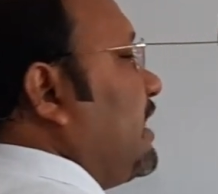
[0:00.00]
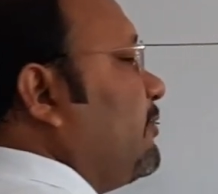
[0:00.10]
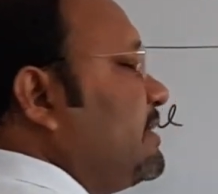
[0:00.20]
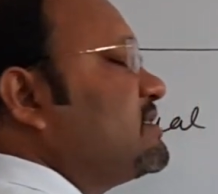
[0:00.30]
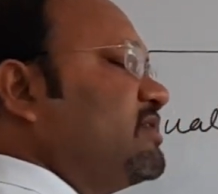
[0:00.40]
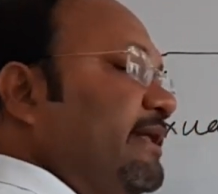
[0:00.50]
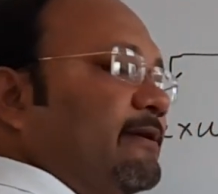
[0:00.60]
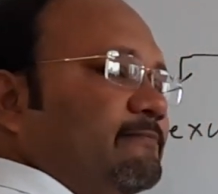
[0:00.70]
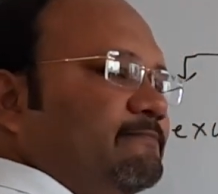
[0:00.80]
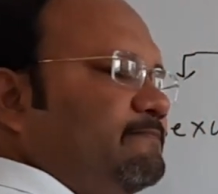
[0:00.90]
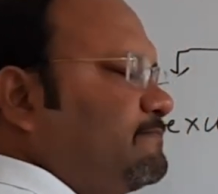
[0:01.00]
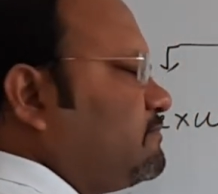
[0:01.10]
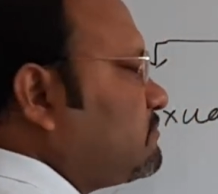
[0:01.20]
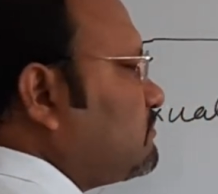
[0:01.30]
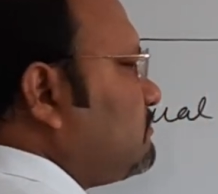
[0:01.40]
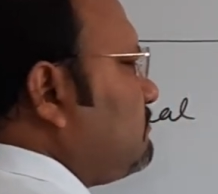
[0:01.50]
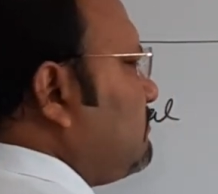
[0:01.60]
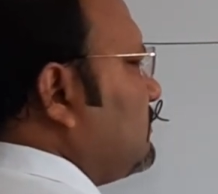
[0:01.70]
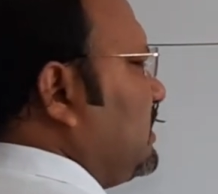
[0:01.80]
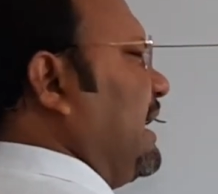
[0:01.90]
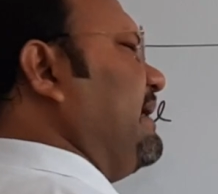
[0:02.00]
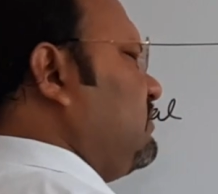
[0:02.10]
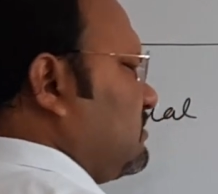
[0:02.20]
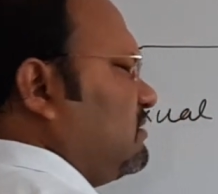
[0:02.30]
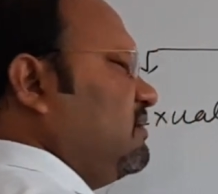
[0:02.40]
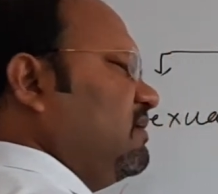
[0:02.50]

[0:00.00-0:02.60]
we have been studying, and